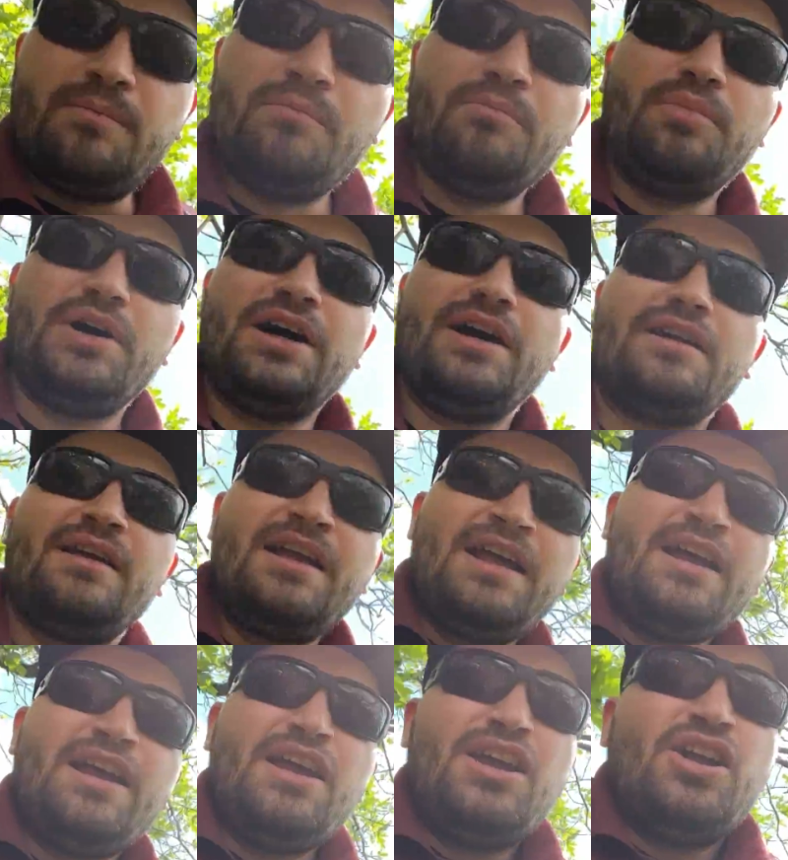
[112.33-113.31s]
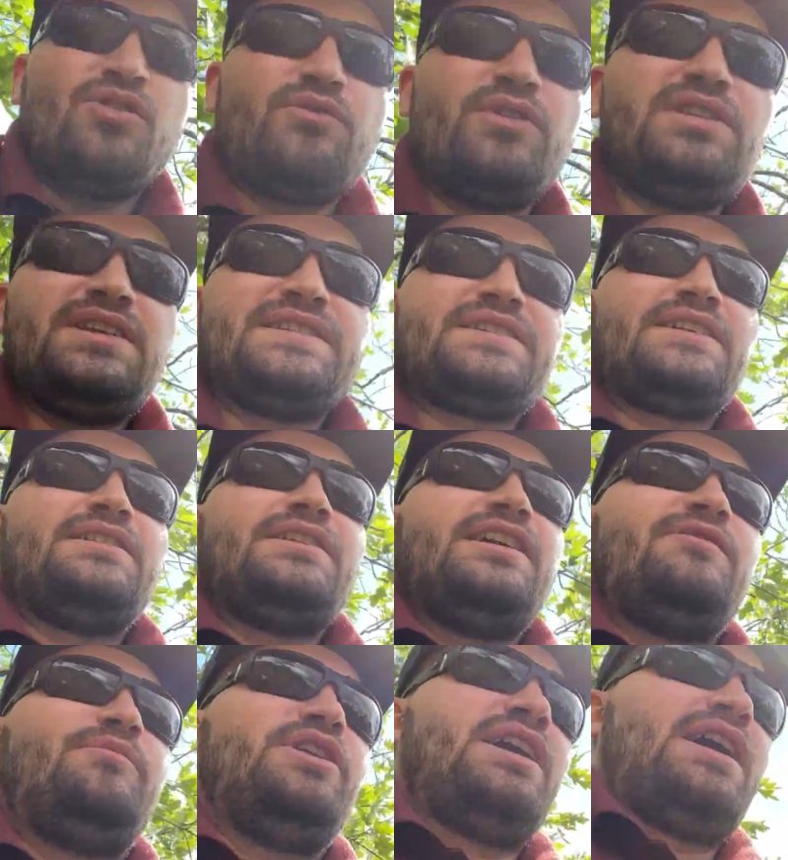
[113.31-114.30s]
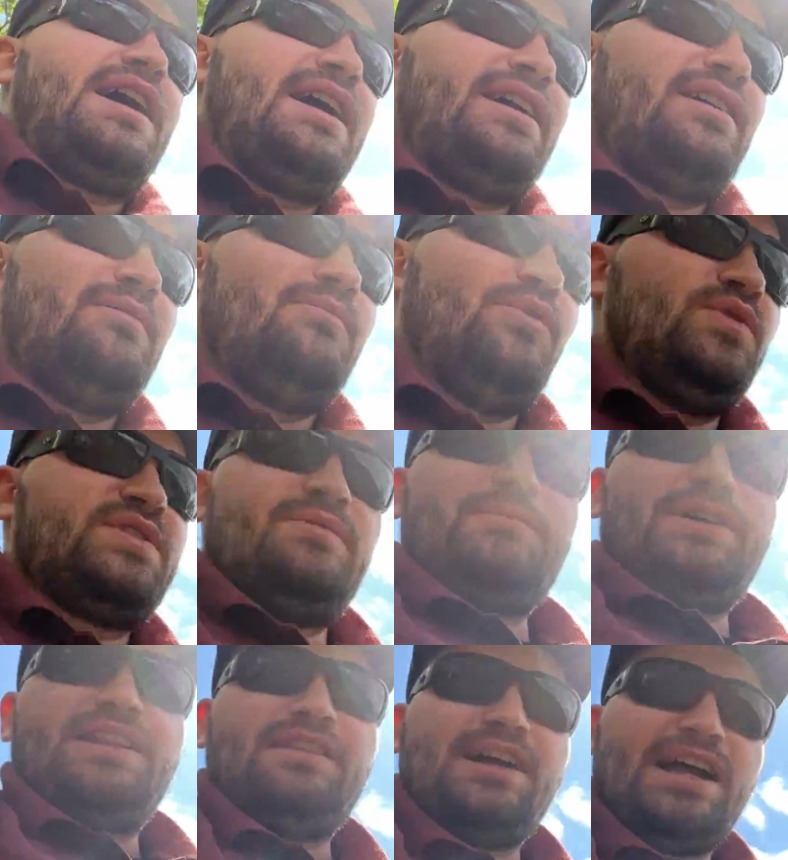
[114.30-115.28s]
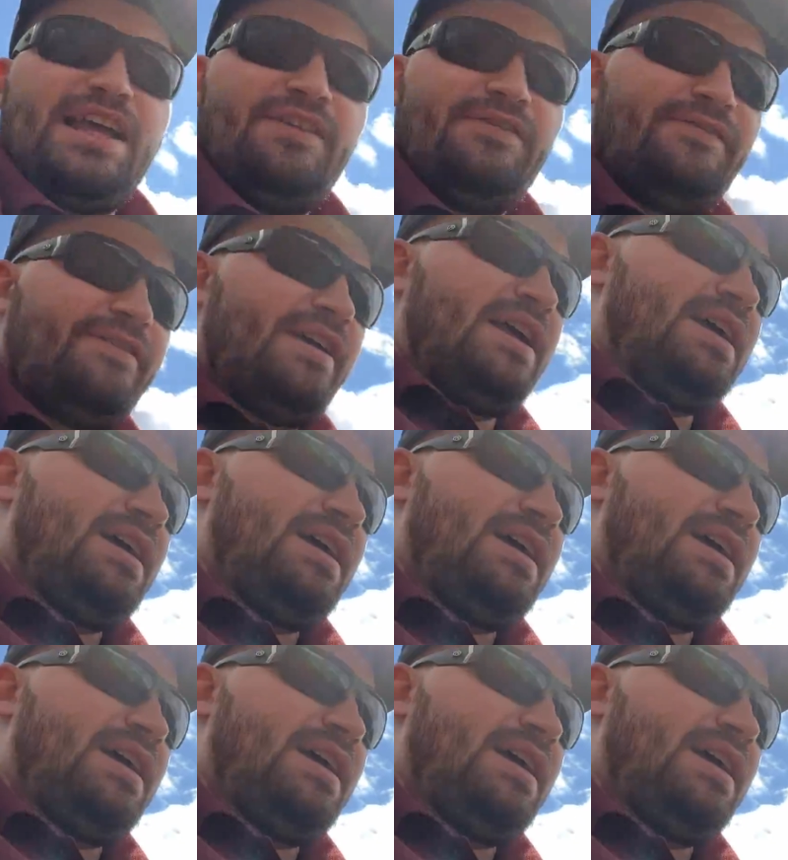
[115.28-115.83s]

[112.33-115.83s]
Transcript: but realistically, I've been hiking most of my life.